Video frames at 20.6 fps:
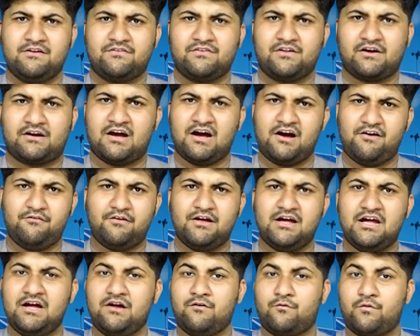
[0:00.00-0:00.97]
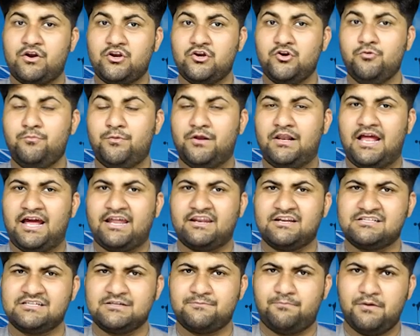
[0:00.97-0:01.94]
the Khavda Renewable
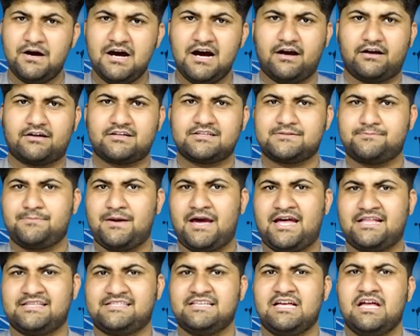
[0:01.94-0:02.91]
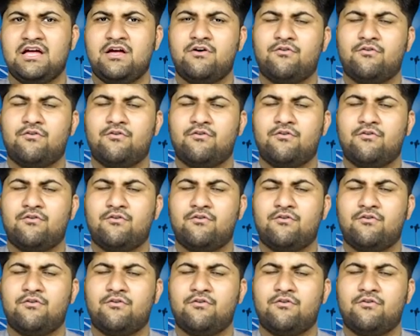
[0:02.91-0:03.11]
Energy Park spans